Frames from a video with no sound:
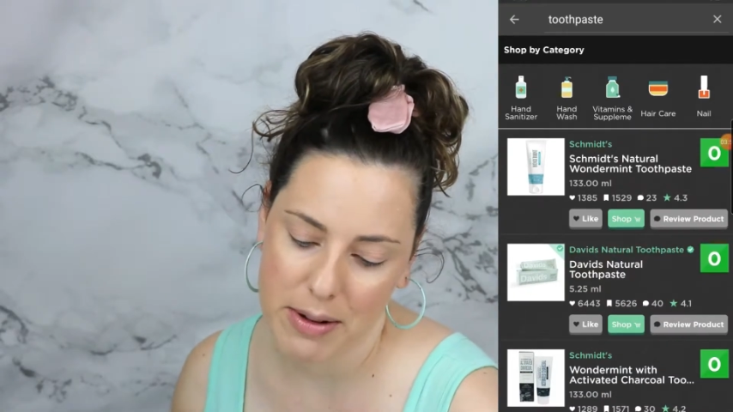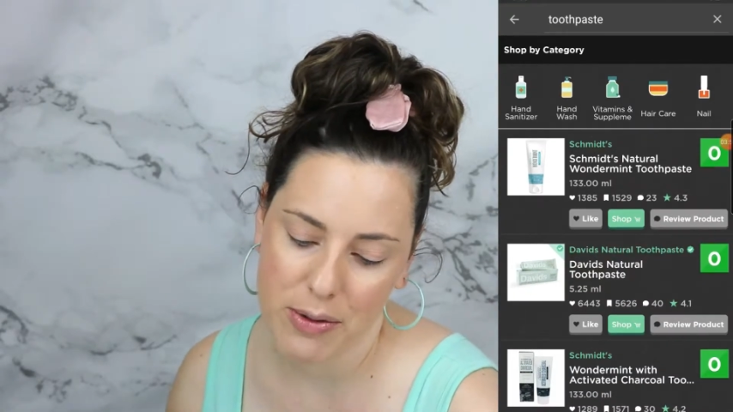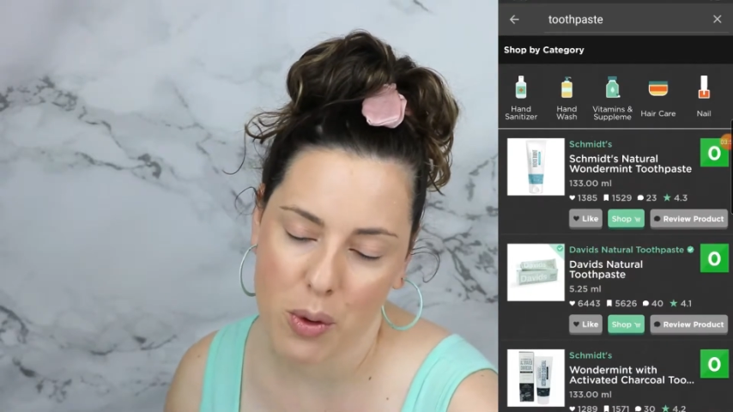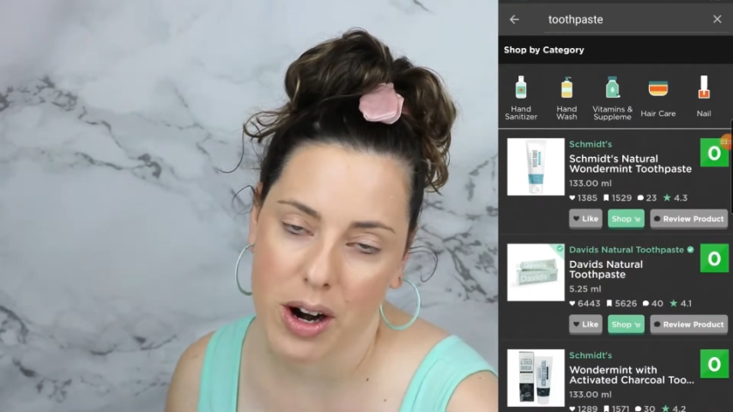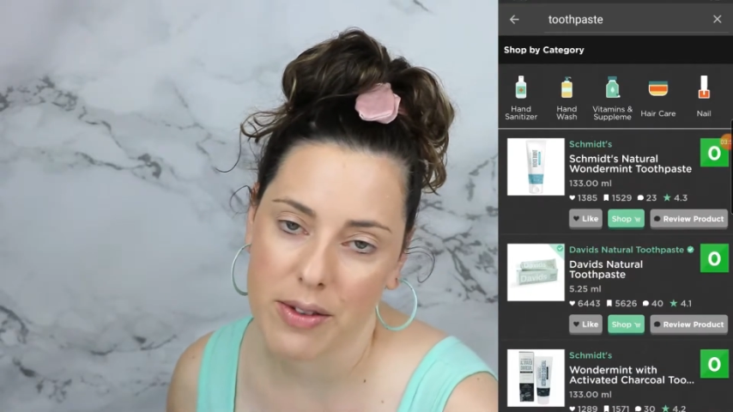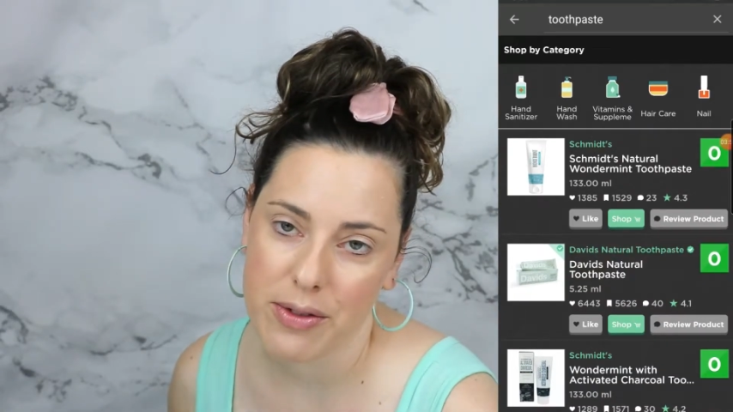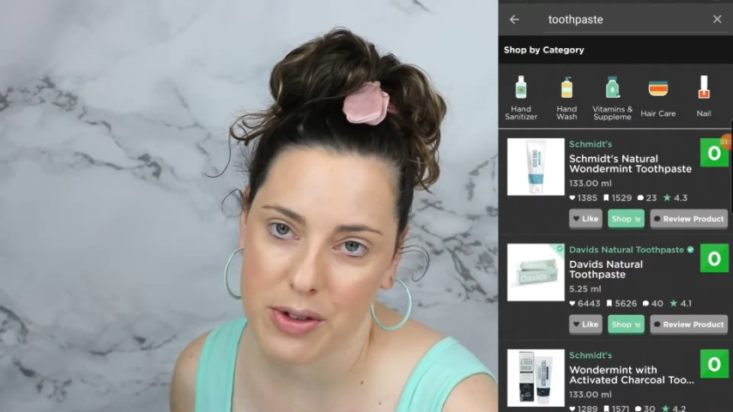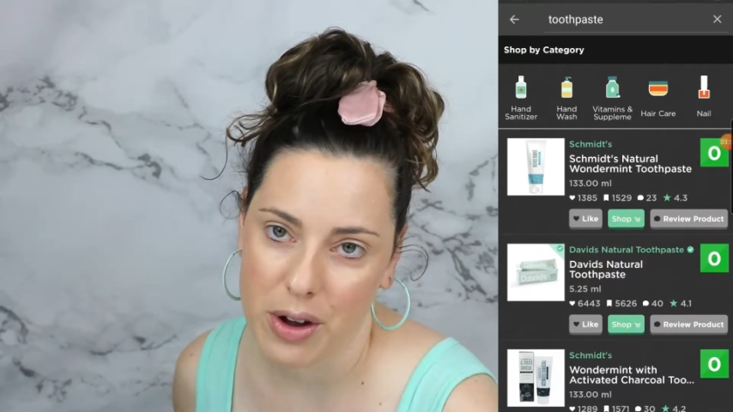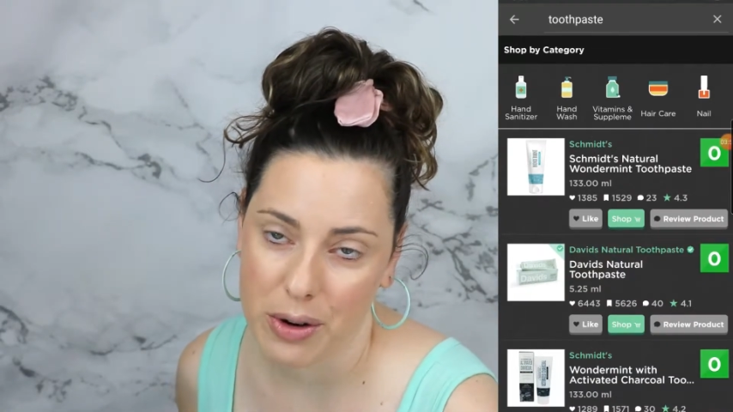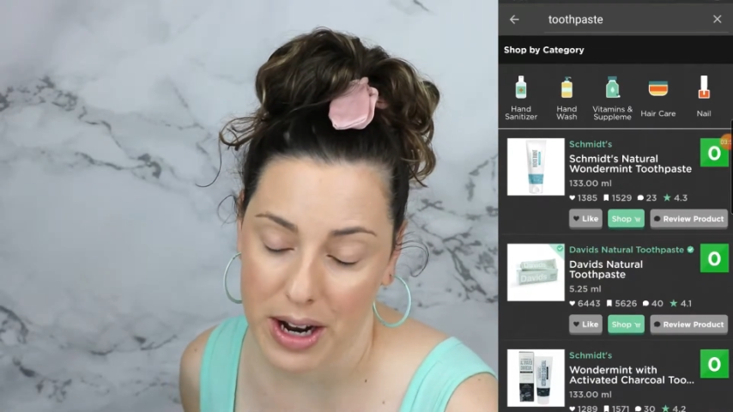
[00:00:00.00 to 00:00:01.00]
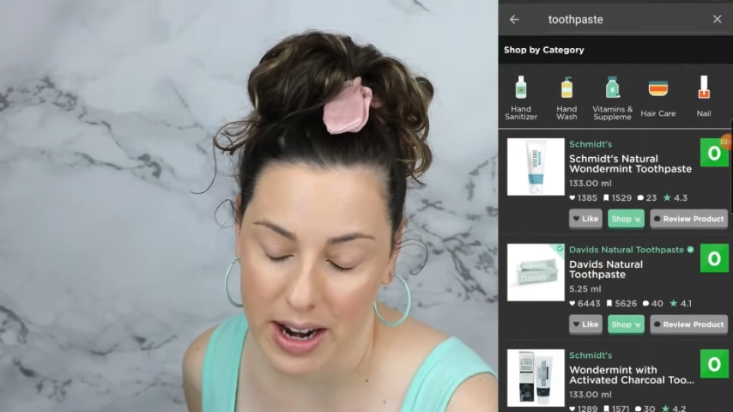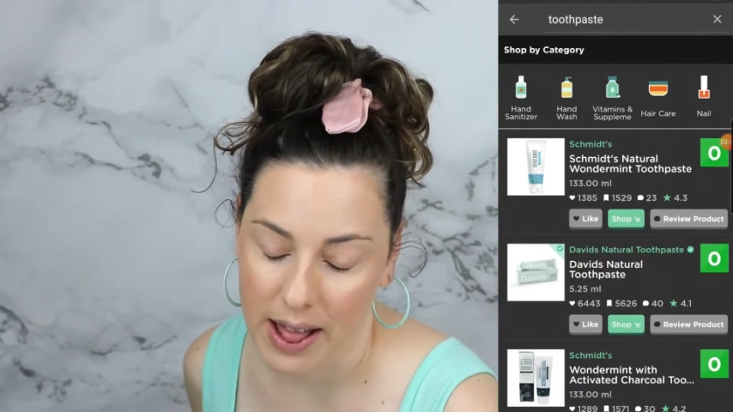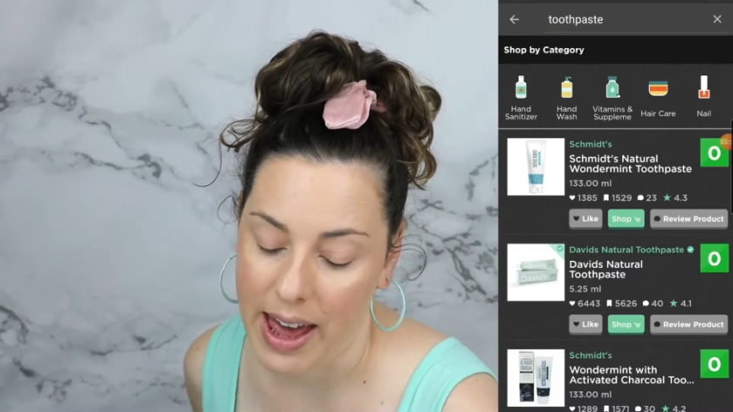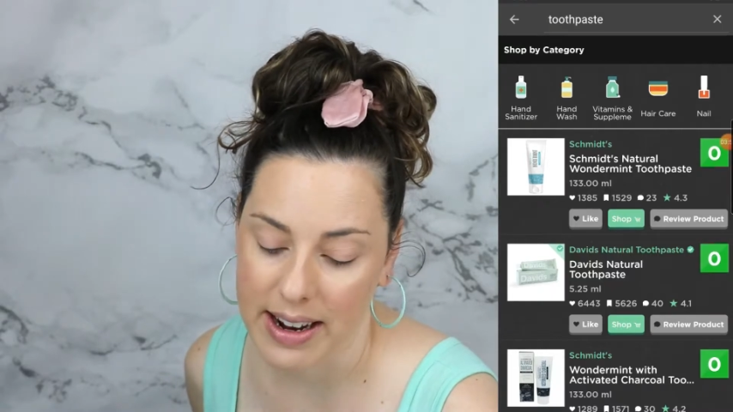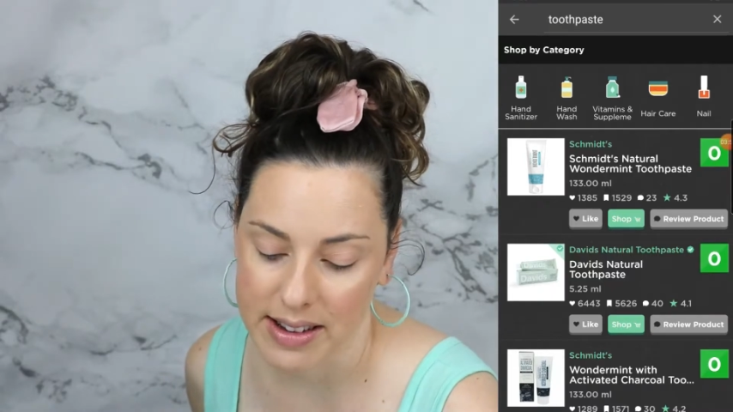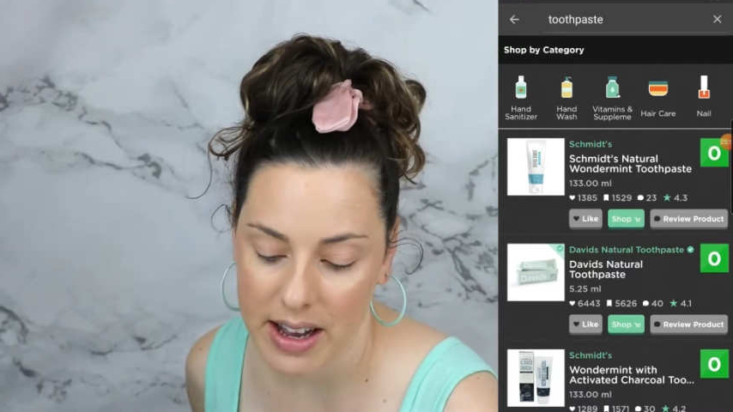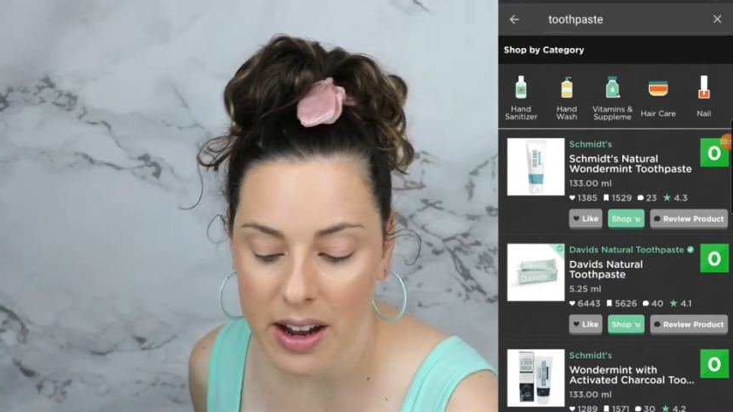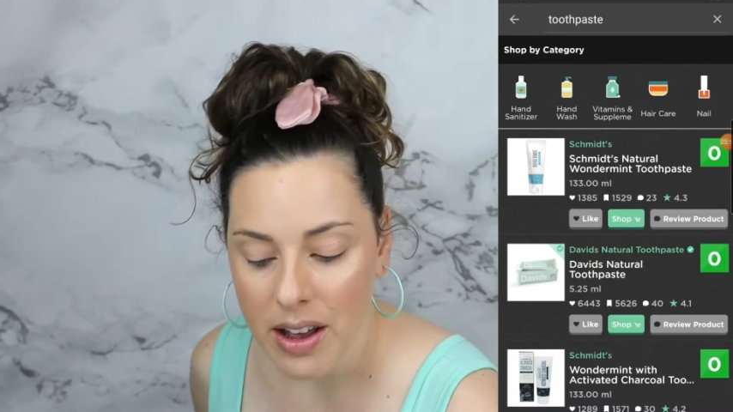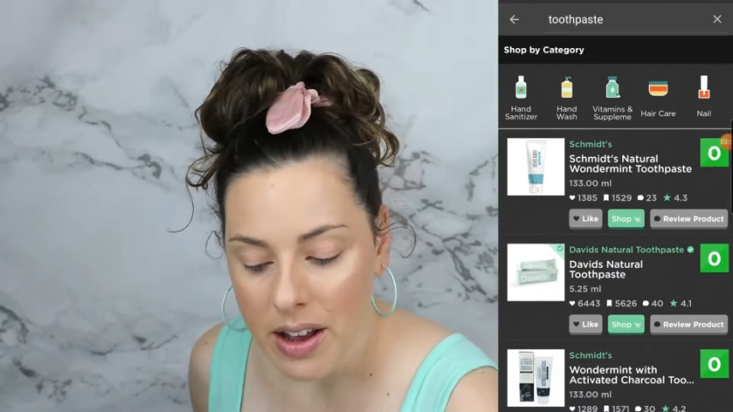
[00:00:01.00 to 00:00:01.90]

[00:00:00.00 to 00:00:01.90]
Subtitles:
before of deodorant and I liked it.